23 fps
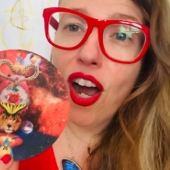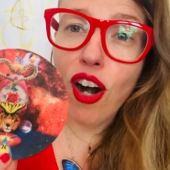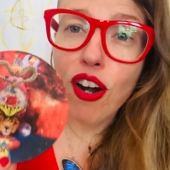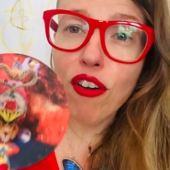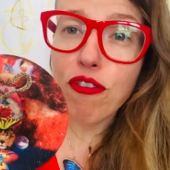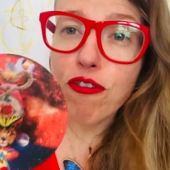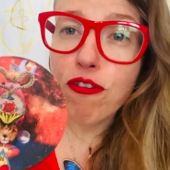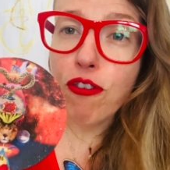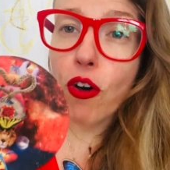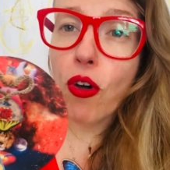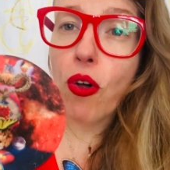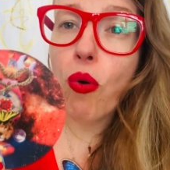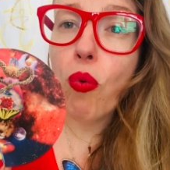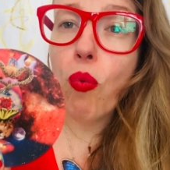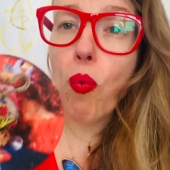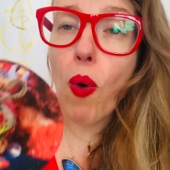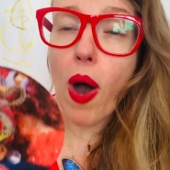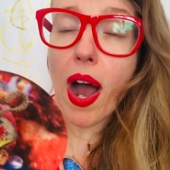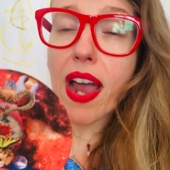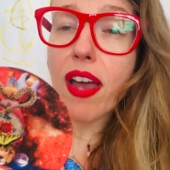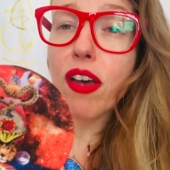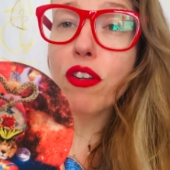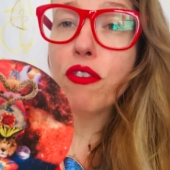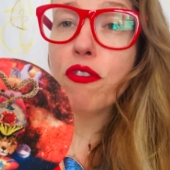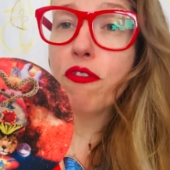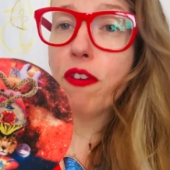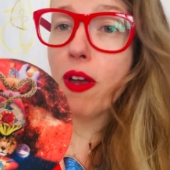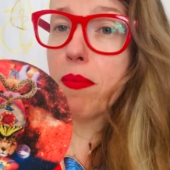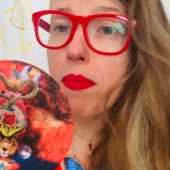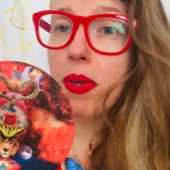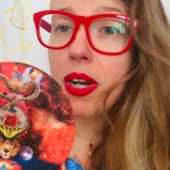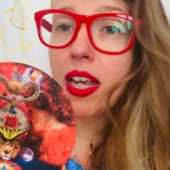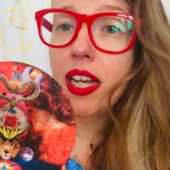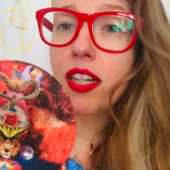our full, wild,
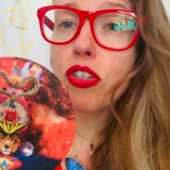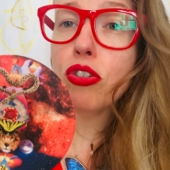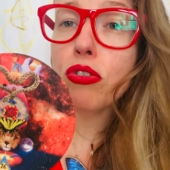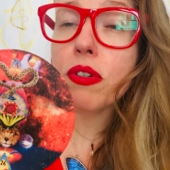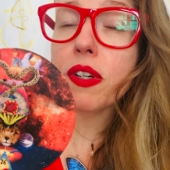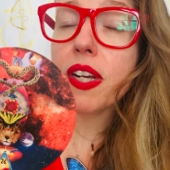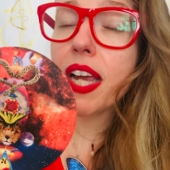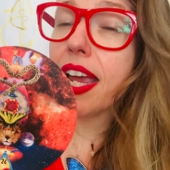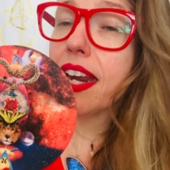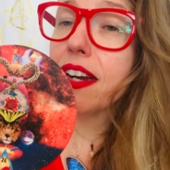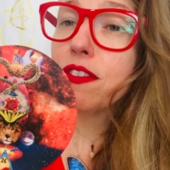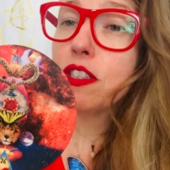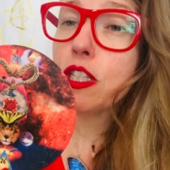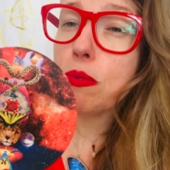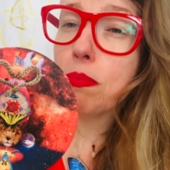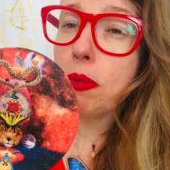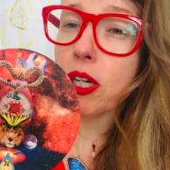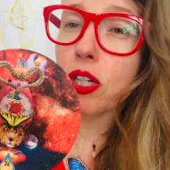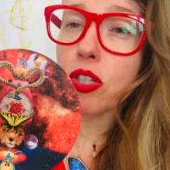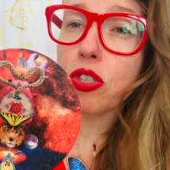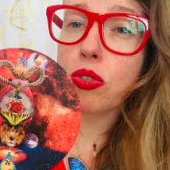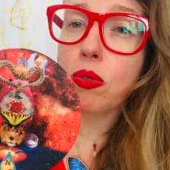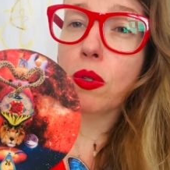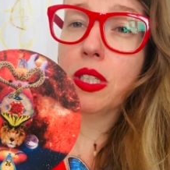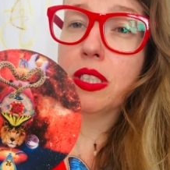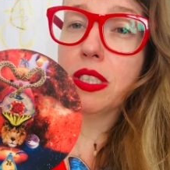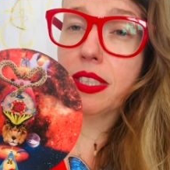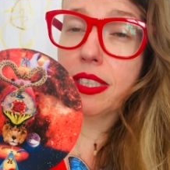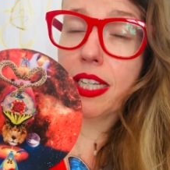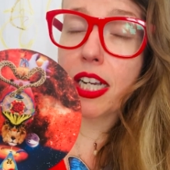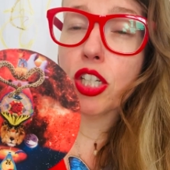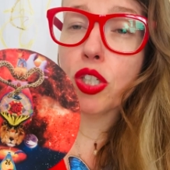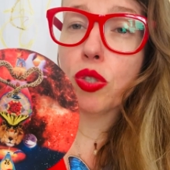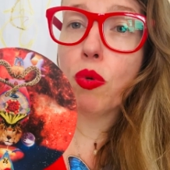feminine, creative, spiritual, and
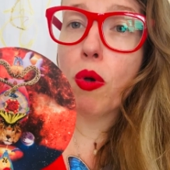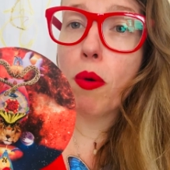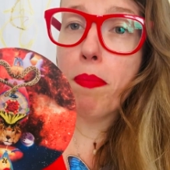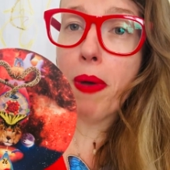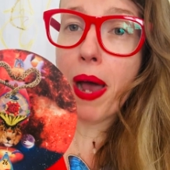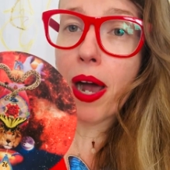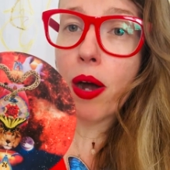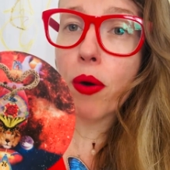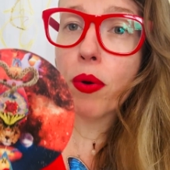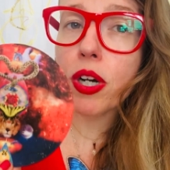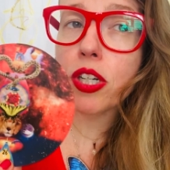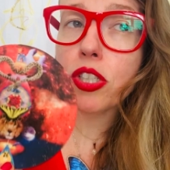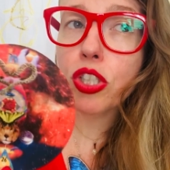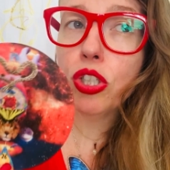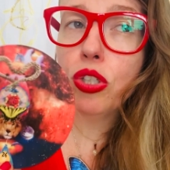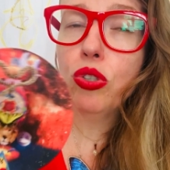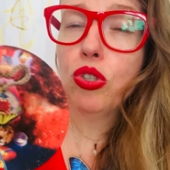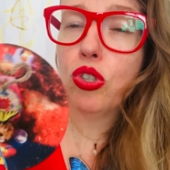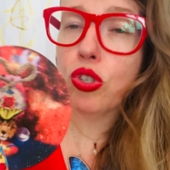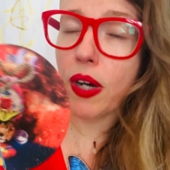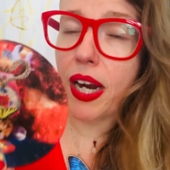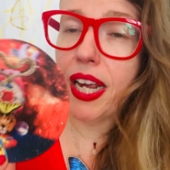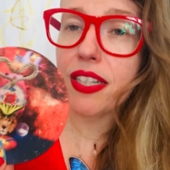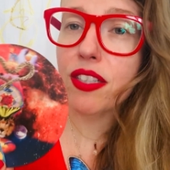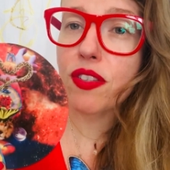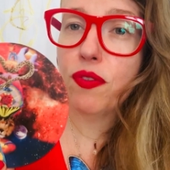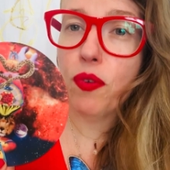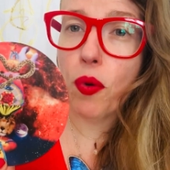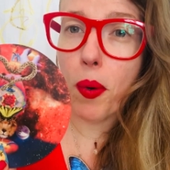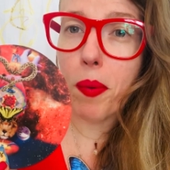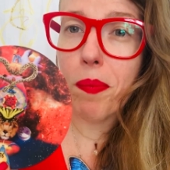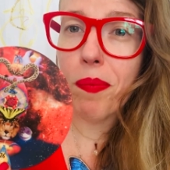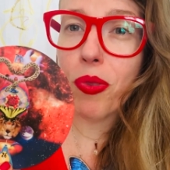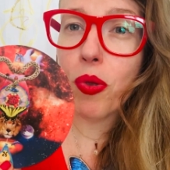sexual power to
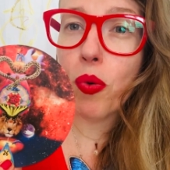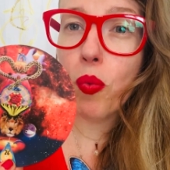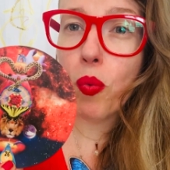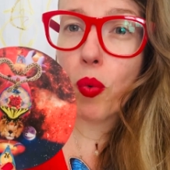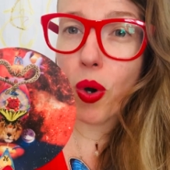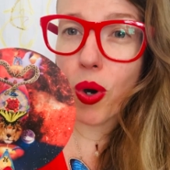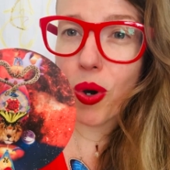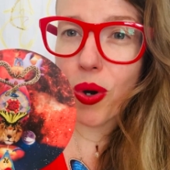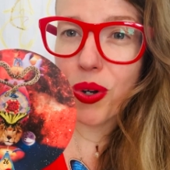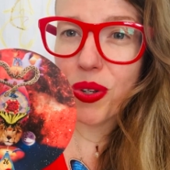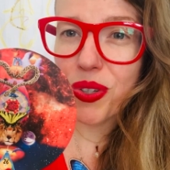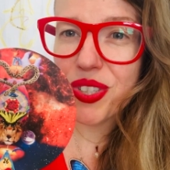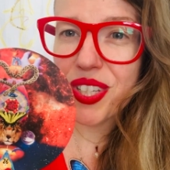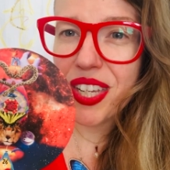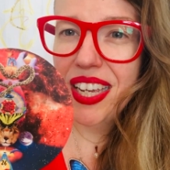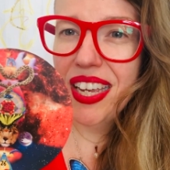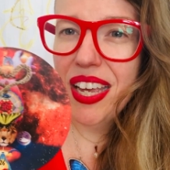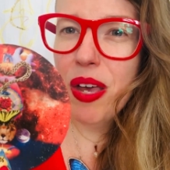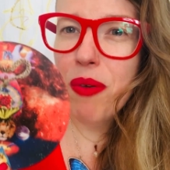transform the world.